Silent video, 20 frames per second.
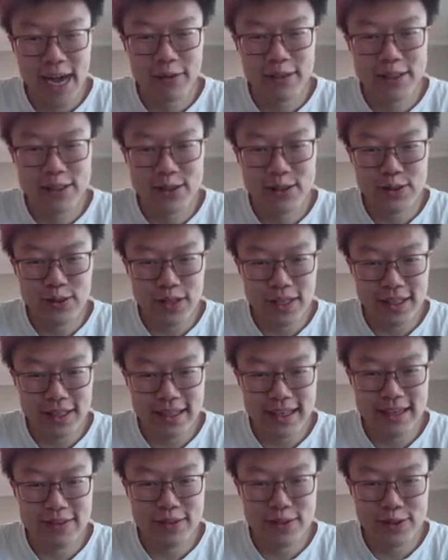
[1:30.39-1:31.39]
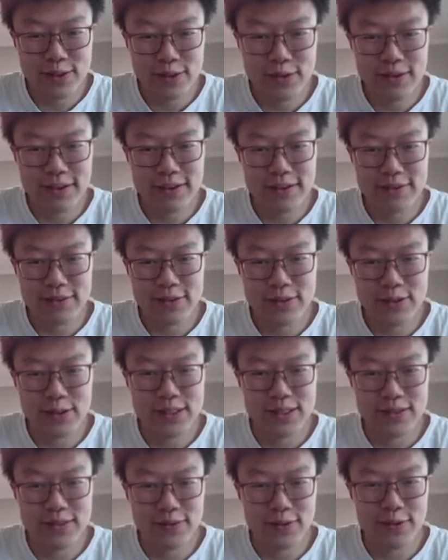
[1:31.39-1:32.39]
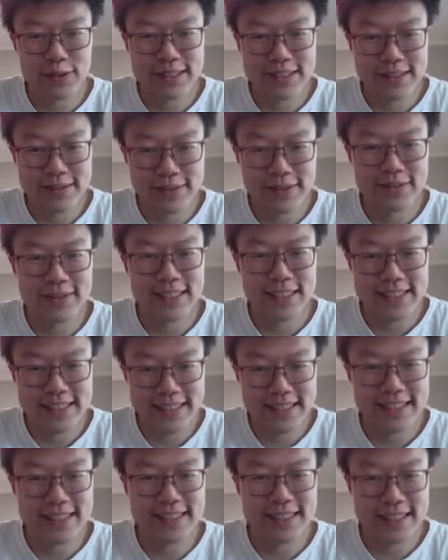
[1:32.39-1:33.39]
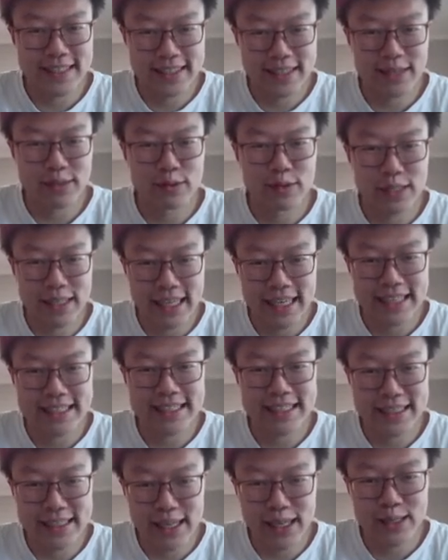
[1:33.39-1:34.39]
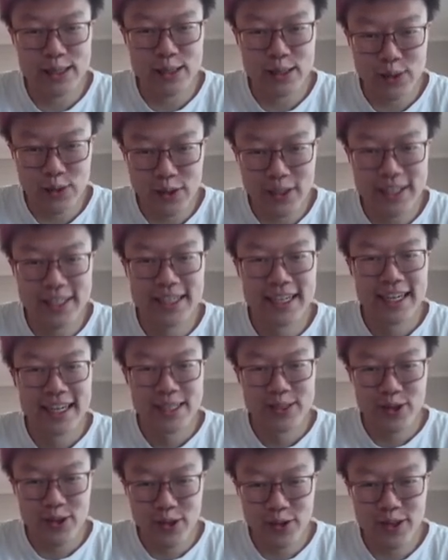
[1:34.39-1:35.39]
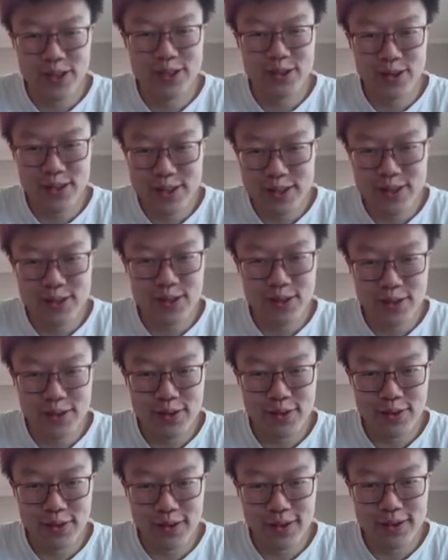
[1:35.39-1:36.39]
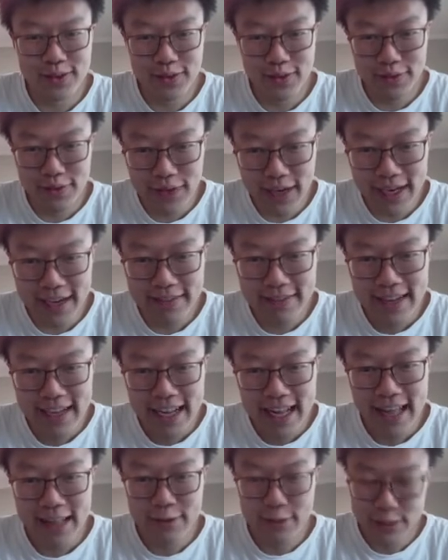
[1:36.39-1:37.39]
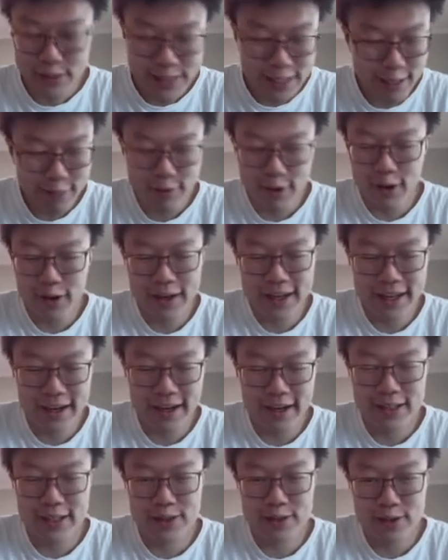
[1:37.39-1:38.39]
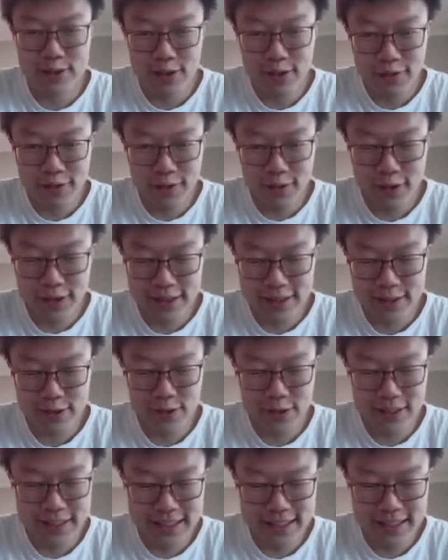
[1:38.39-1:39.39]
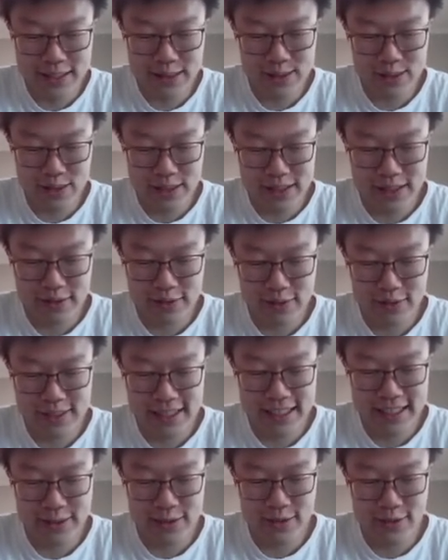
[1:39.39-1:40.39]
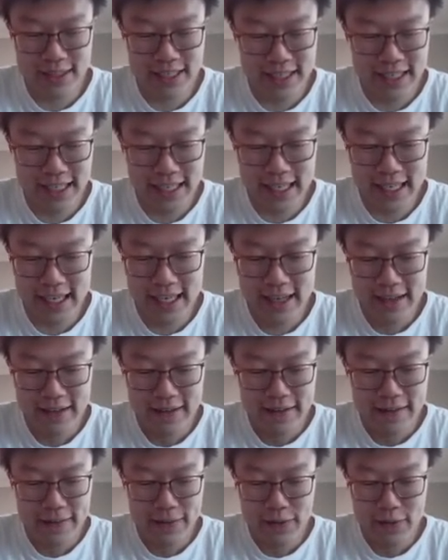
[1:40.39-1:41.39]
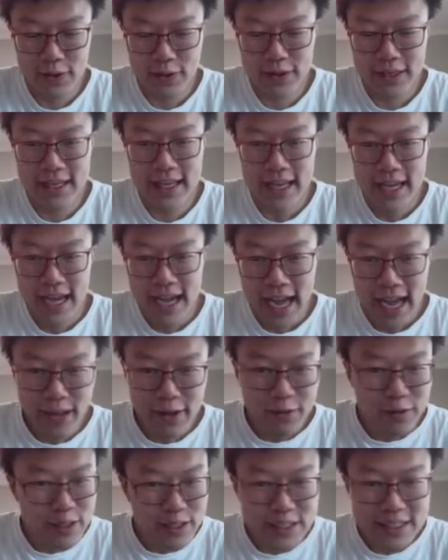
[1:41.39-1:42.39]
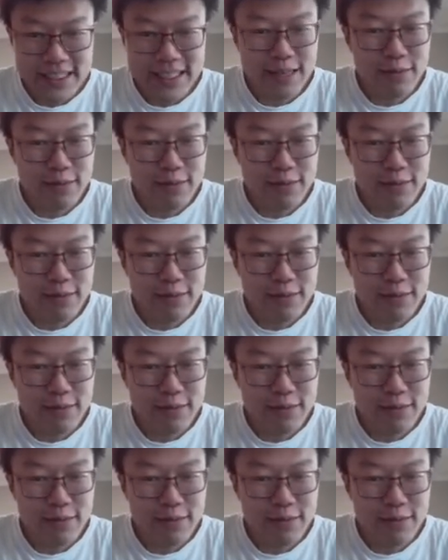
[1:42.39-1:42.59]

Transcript: and we just do 11, 12, 13, 14, 15, 16, 17, 18, 19, 20, 21, 22, 23, 24, 25, and we just keep going on and so forth, 26, 27, 28, 29, 30, and we just